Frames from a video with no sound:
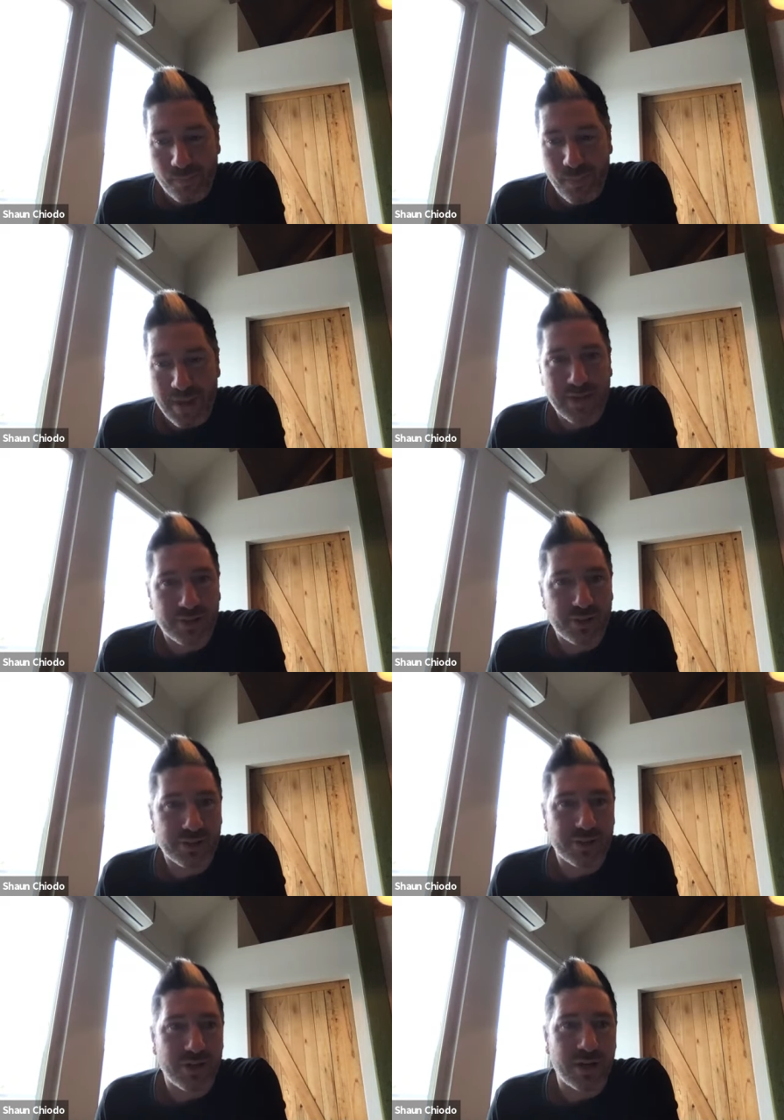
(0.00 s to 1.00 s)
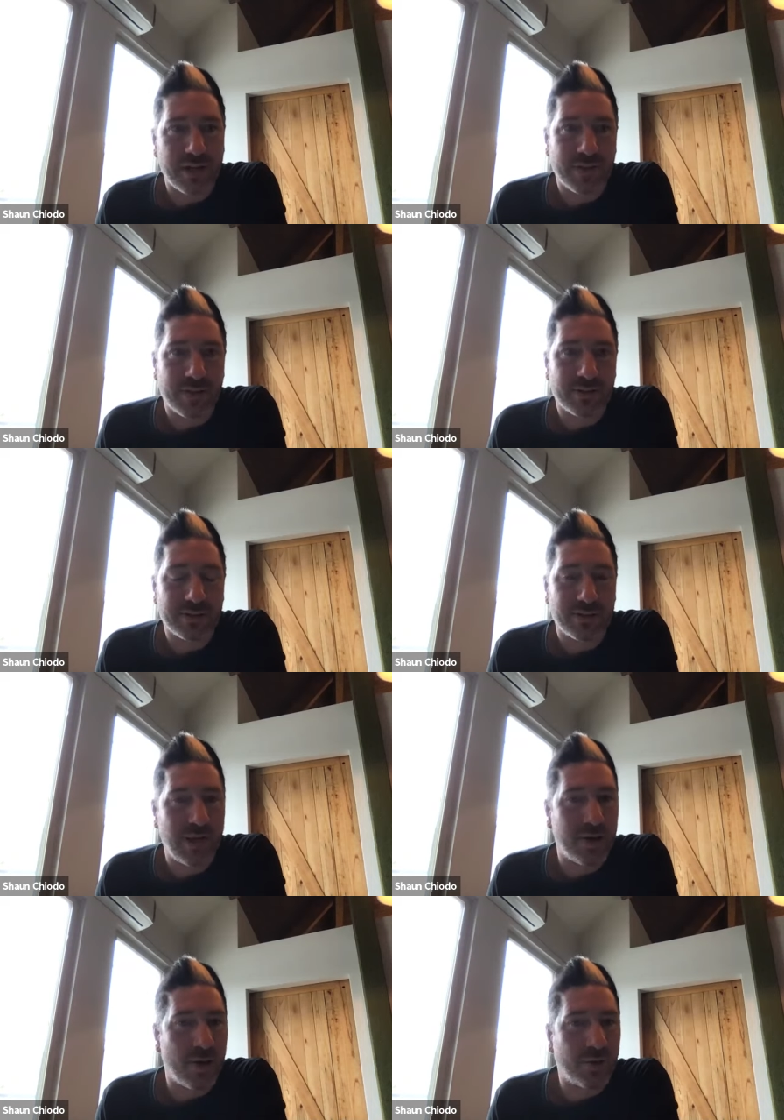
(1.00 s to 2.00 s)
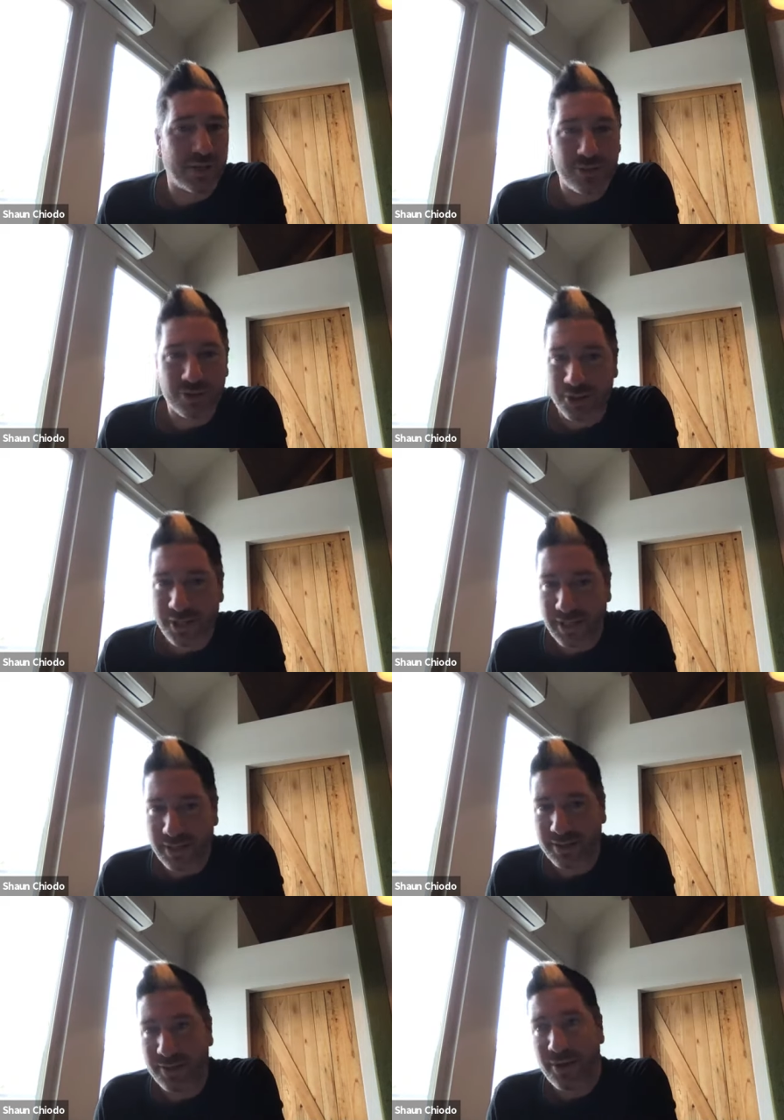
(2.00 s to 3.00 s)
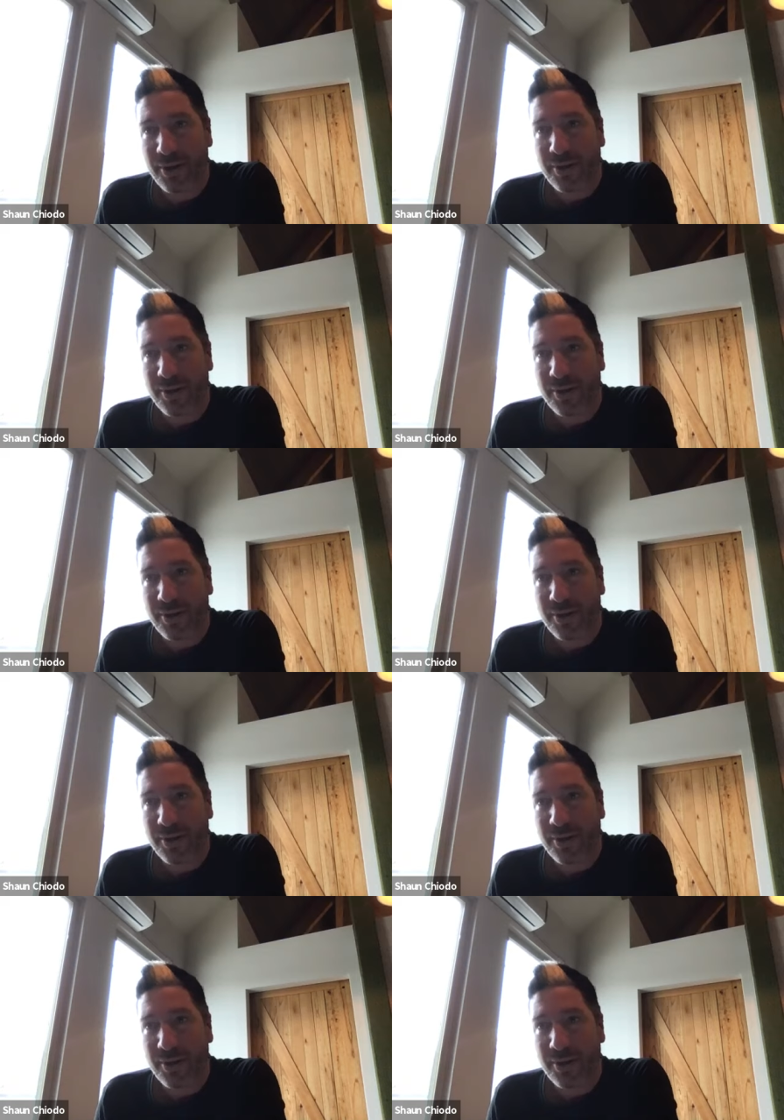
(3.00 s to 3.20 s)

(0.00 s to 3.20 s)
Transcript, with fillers: maybe are just starting their salon owning journey or